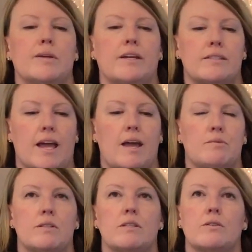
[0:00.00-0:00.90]
because the
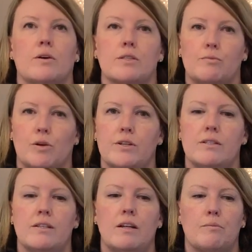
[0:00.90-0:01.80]
Hamptons has got some
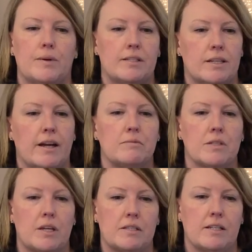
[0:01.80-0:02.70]
roses in it, but today I'm just
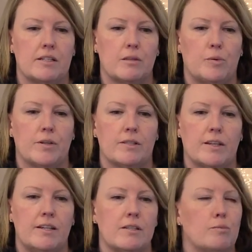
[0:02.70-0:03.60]
going to stick to the
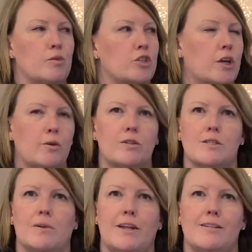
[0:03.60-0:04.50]
poinsettias and we'll show you on
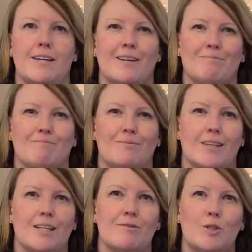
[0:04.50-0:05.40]
display in a sec.
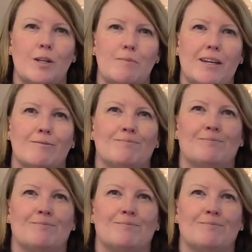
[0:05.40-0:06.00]
Thanks for joining me.